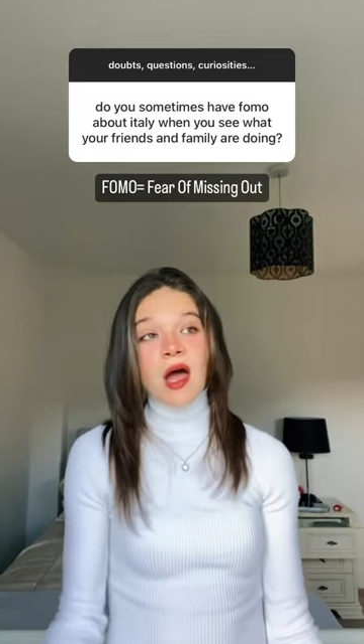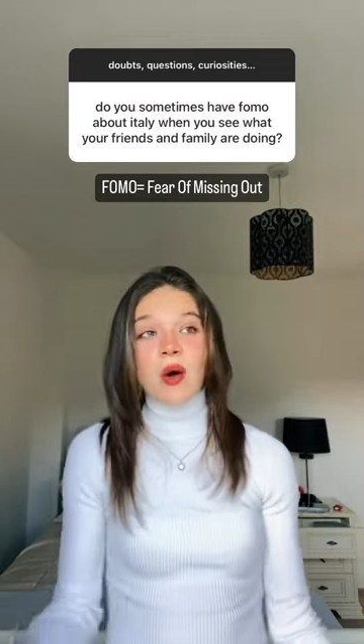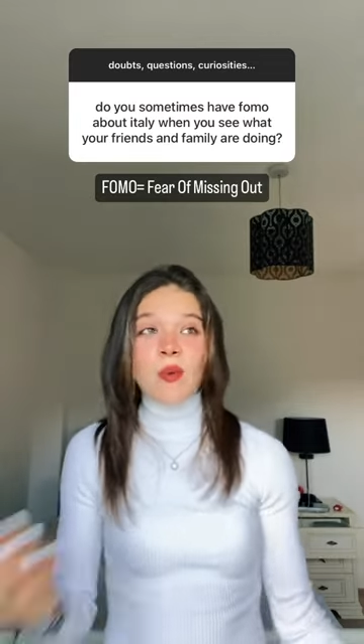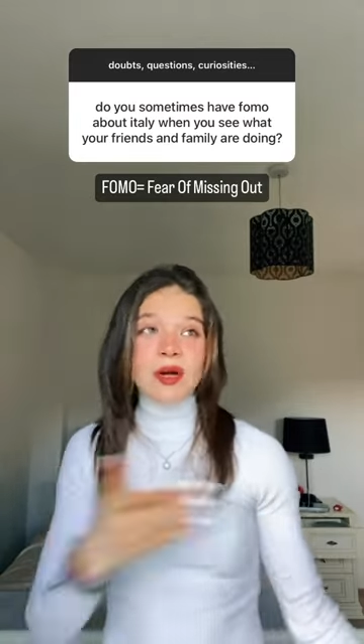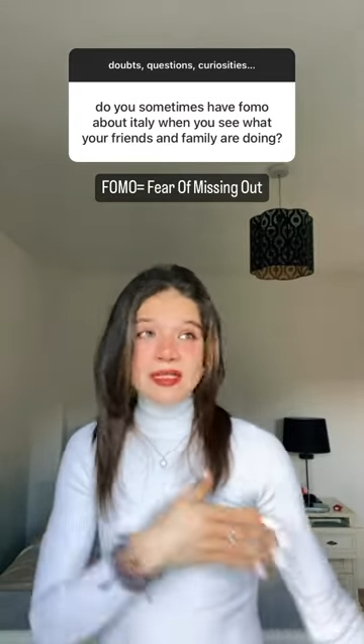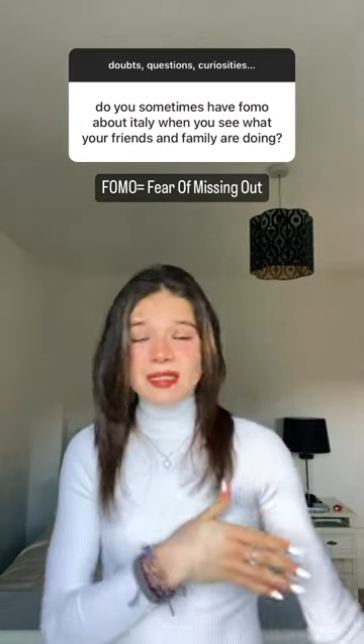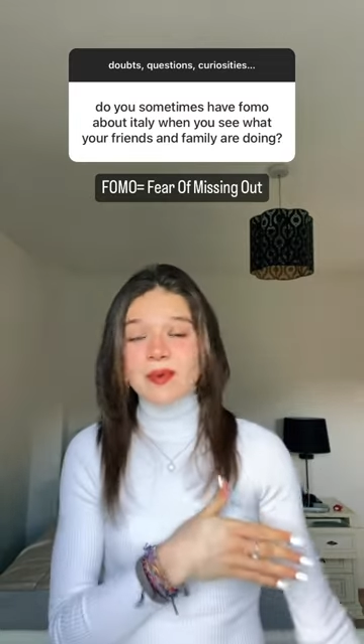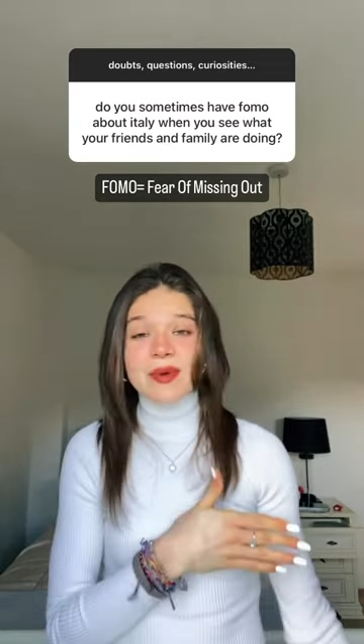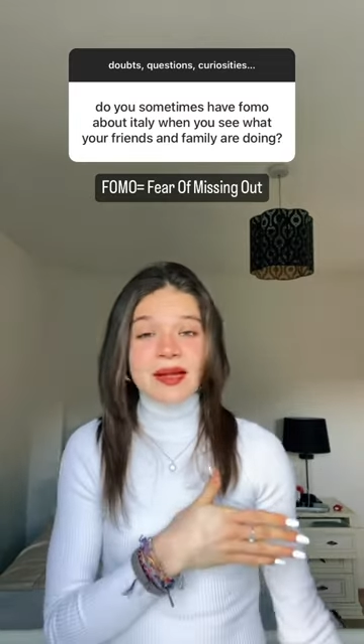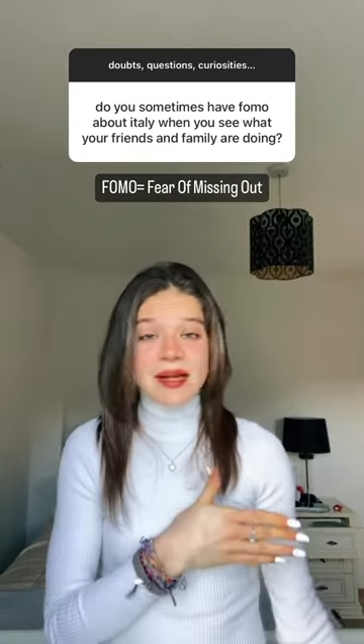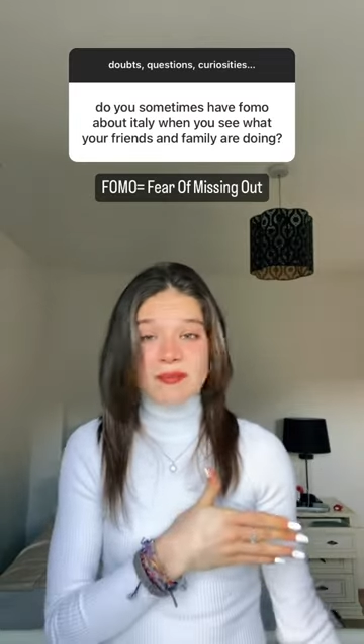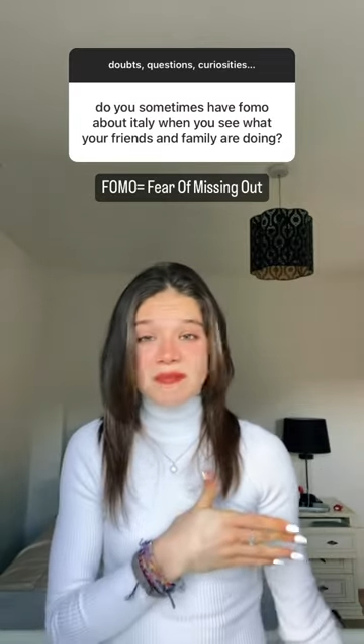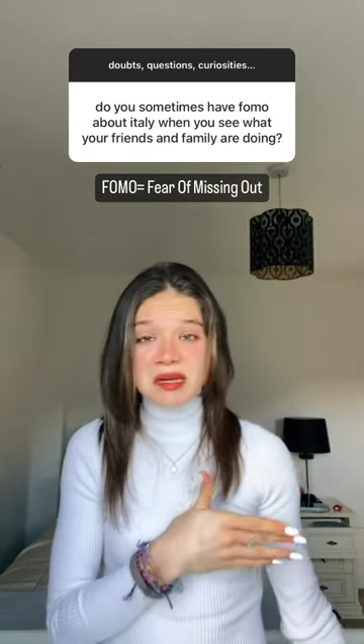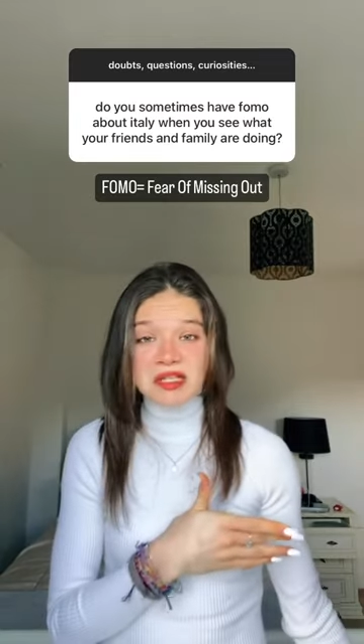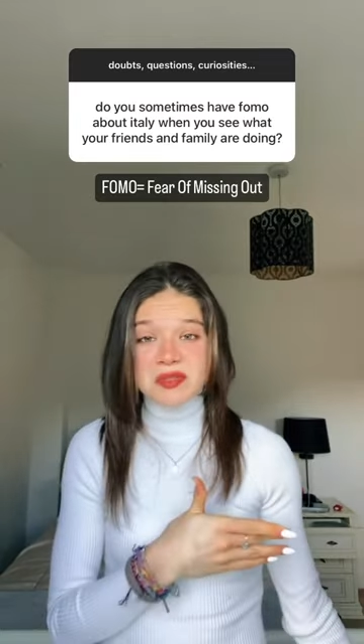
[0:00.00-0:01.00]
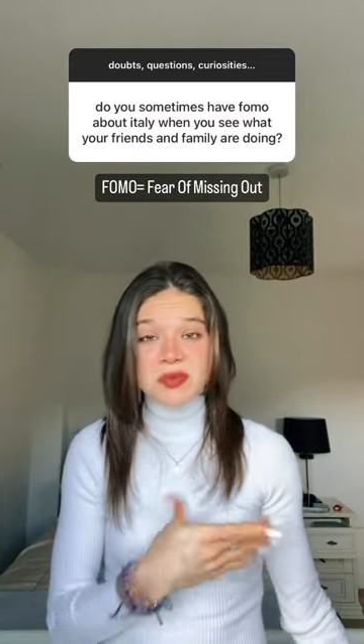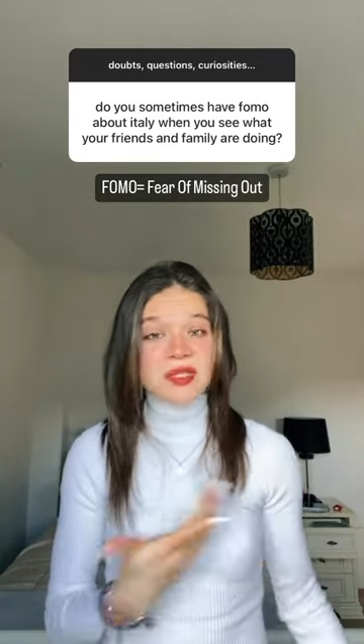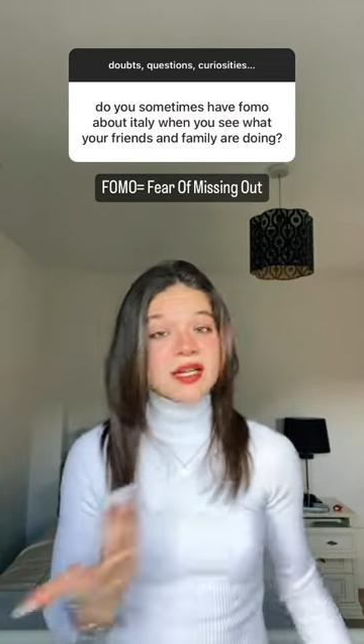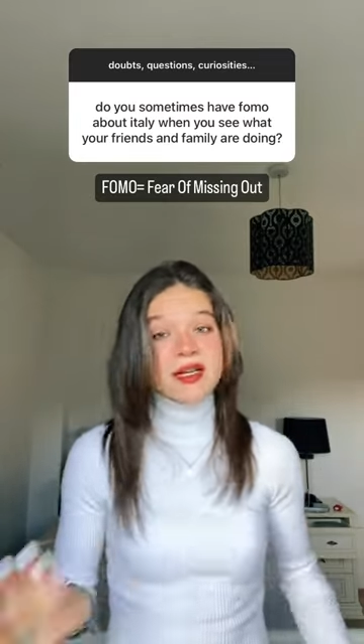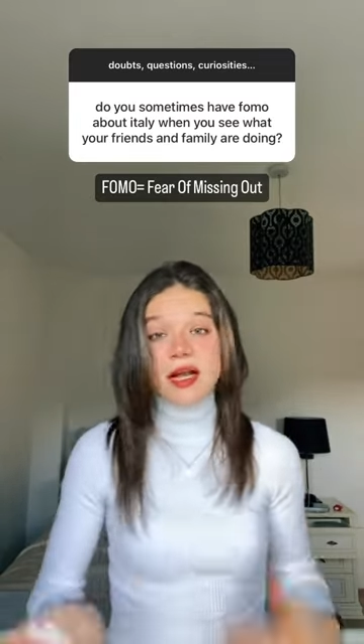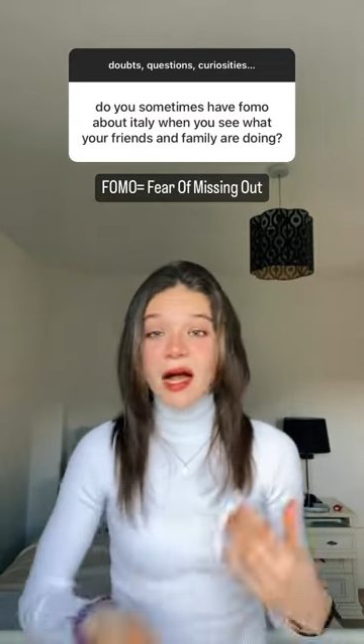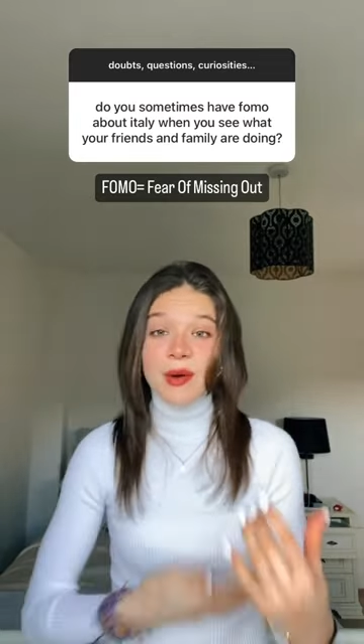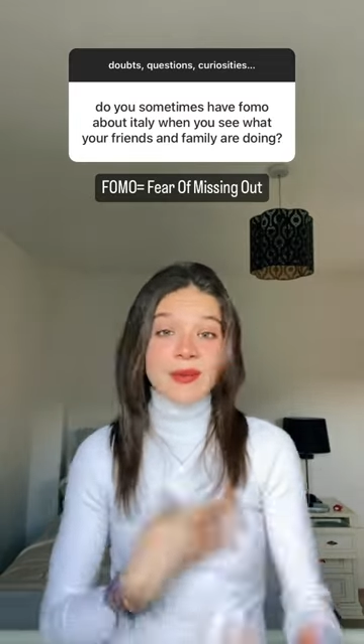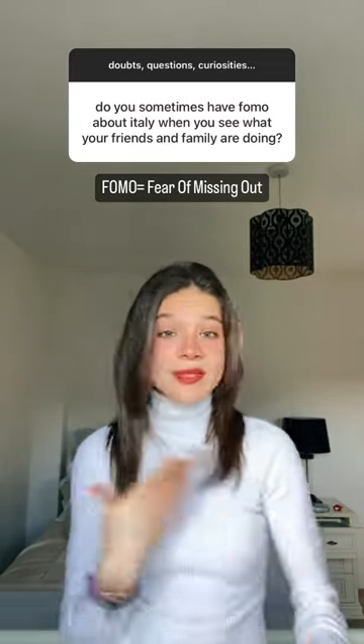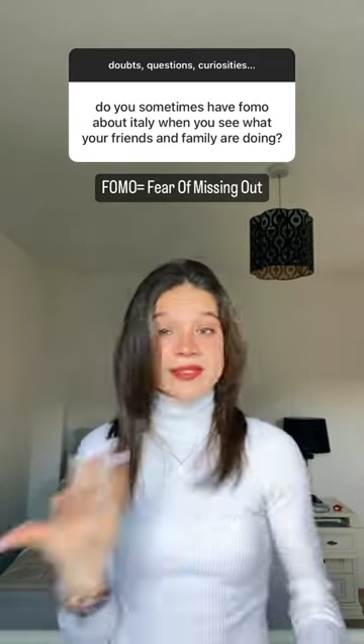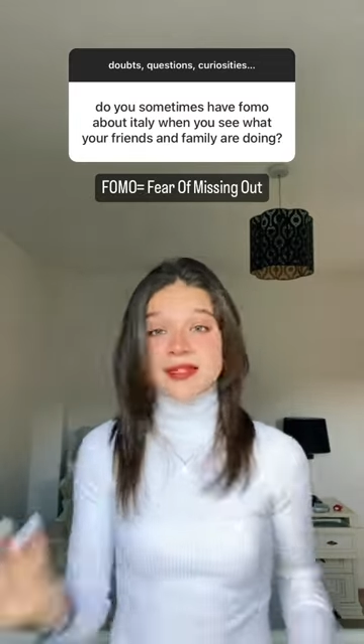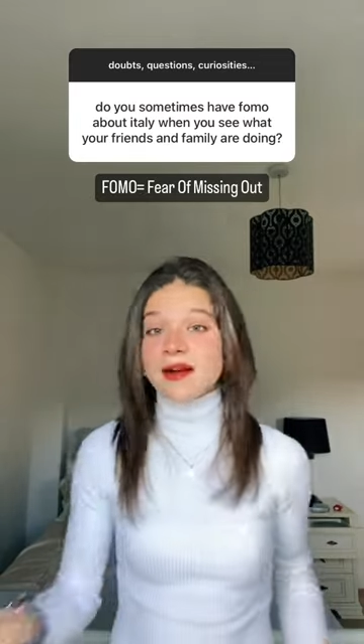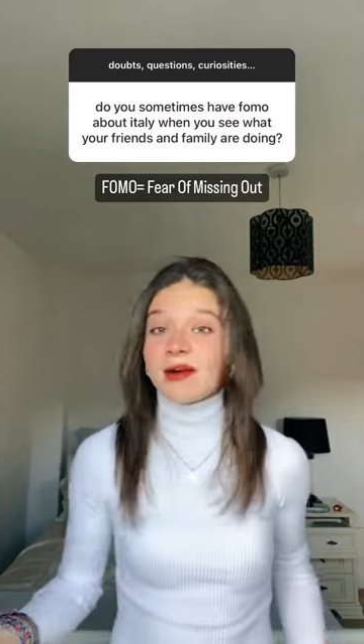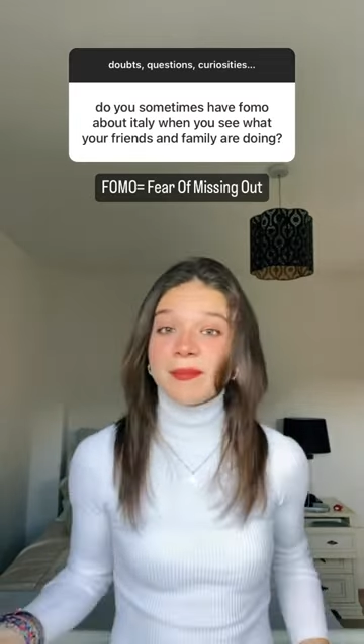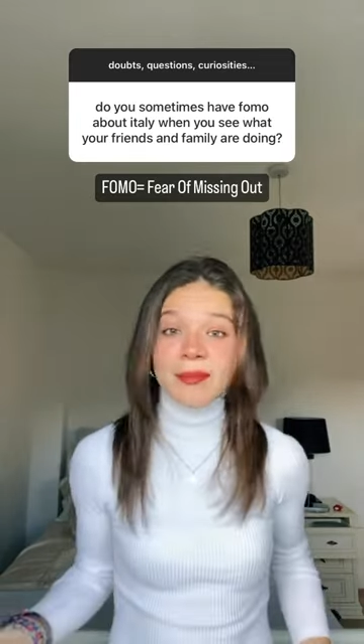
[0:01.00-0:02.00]
Once I will come back to Italy, I will
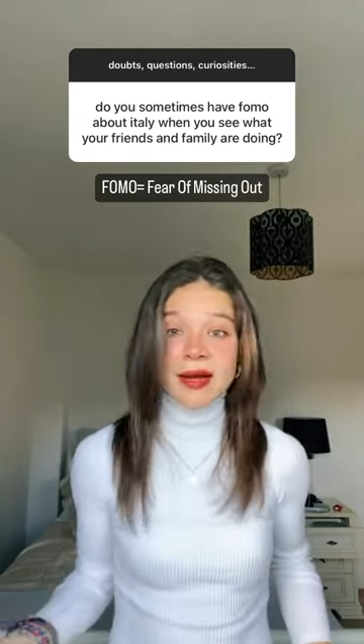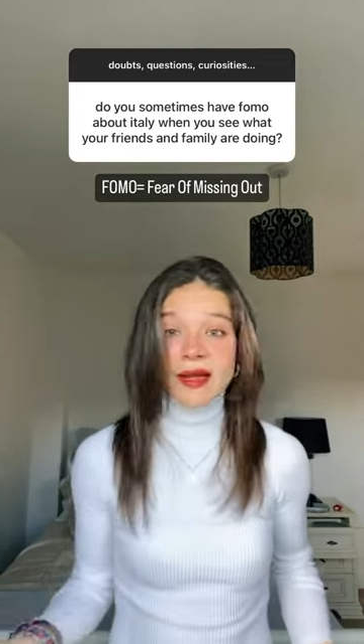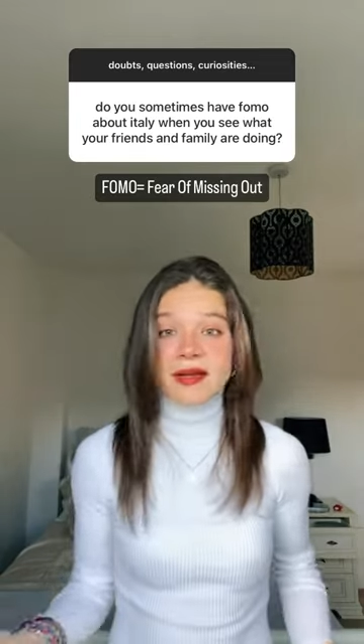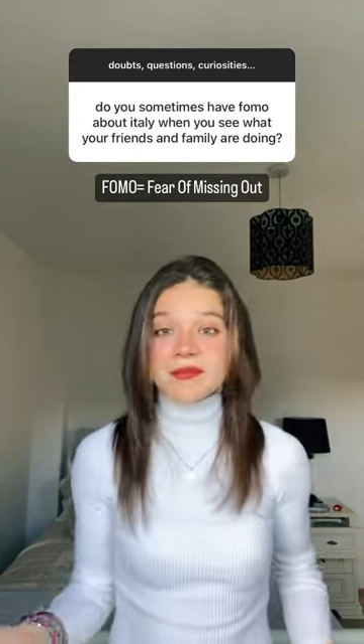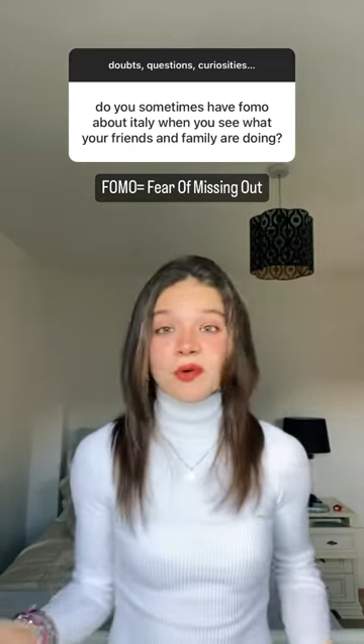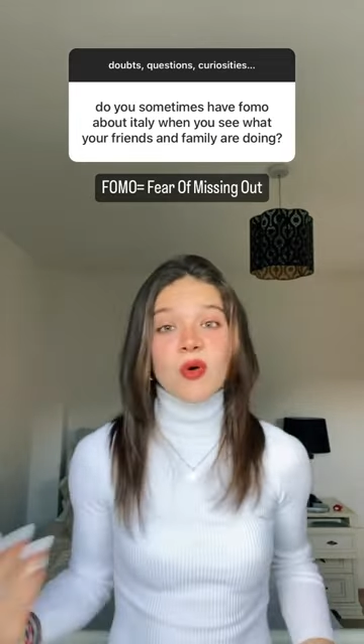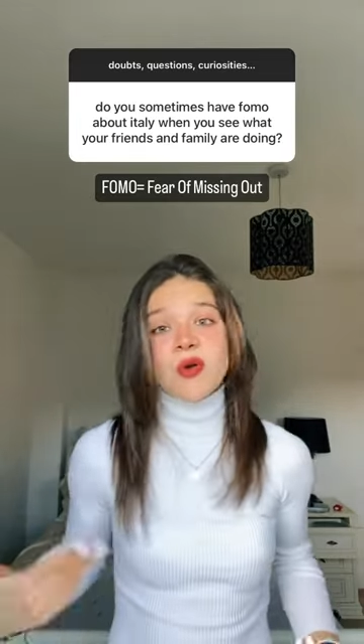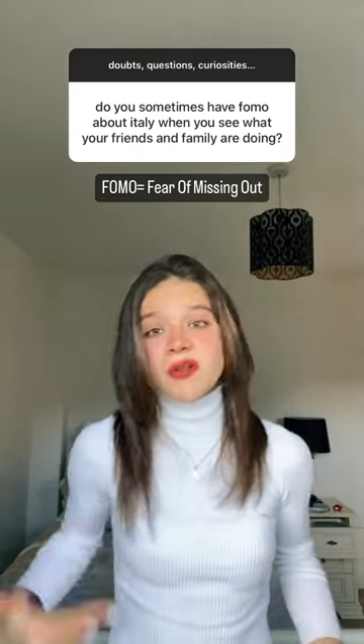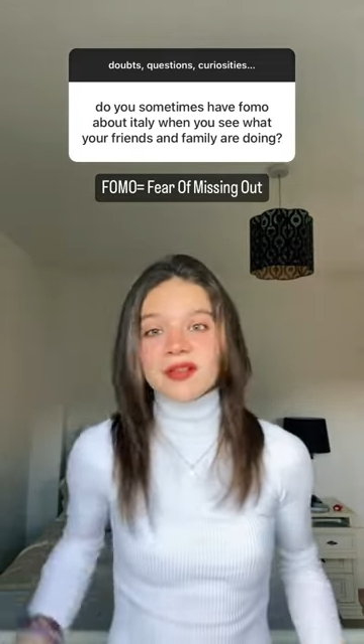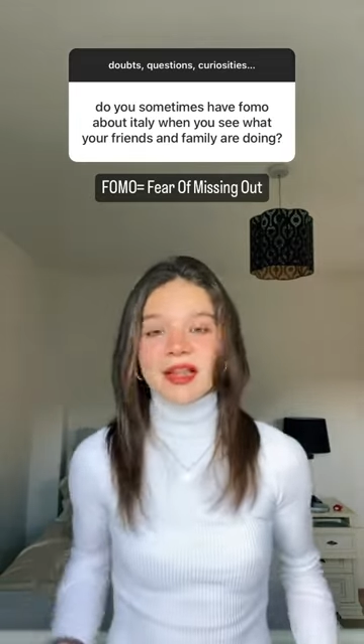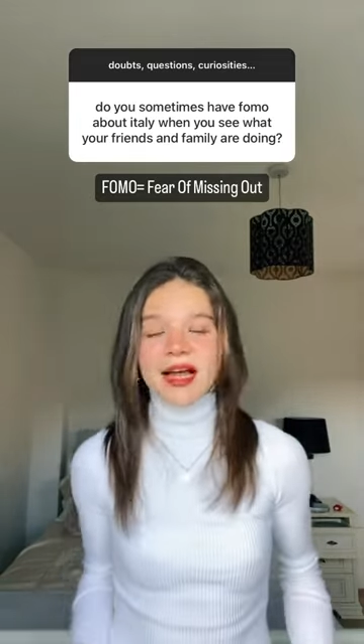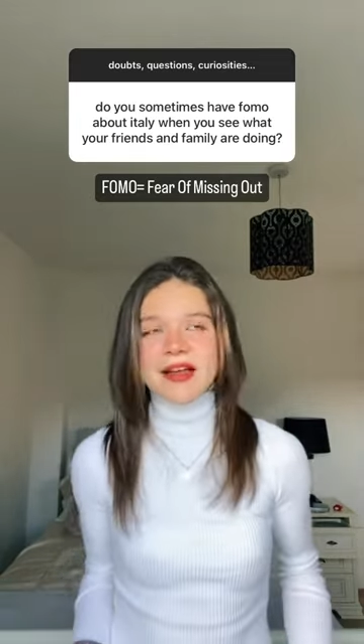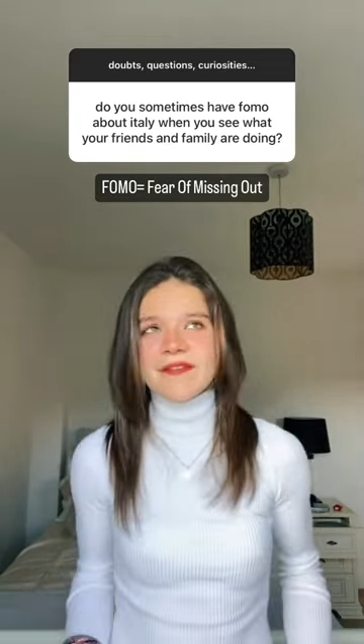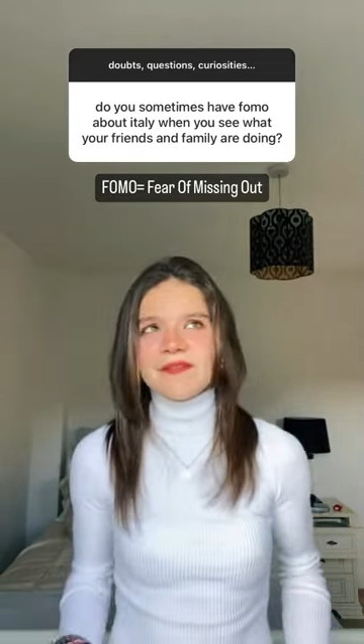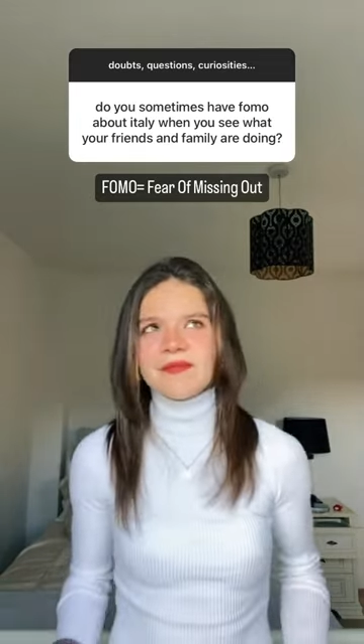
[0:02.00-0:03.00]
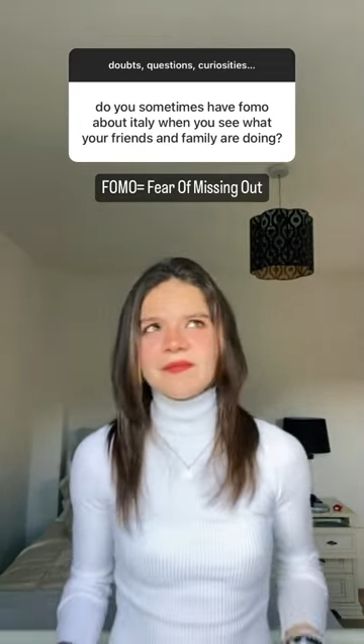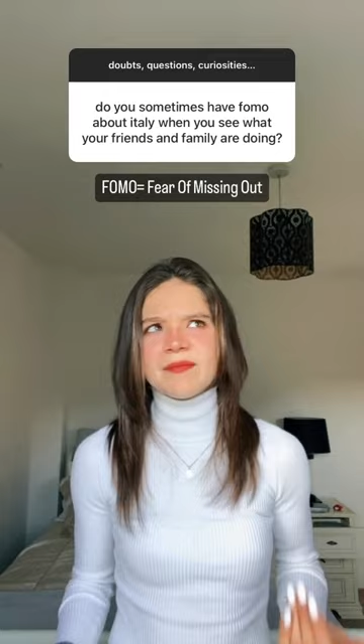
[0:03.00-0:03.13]
start my whole life,